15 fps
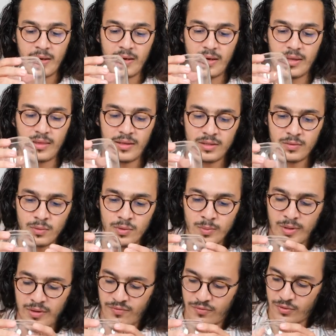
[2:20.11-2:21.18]
And this was
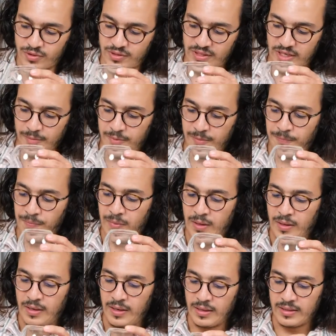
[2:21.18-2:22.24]
my first step.
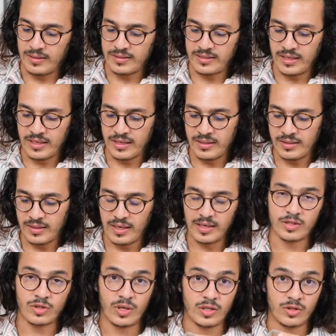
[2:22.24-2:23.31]
The second,
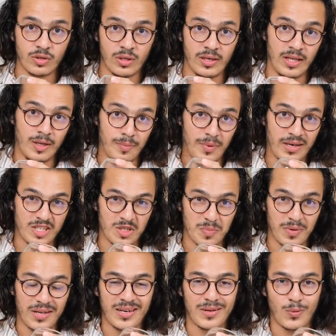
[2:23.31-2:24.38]
actually, let me
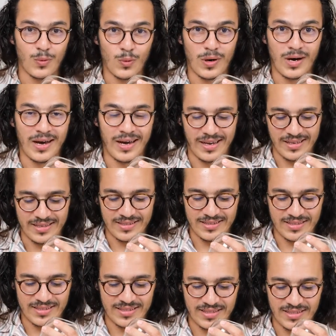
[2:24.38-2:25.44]
explain why
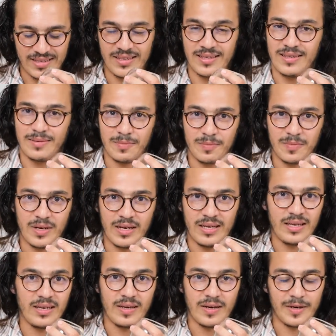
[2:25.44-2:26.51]
it's
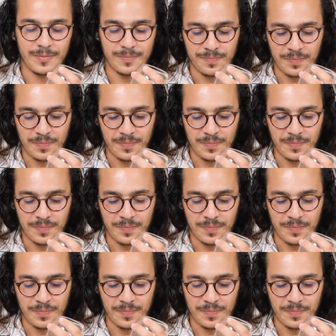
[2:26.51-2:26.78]
here.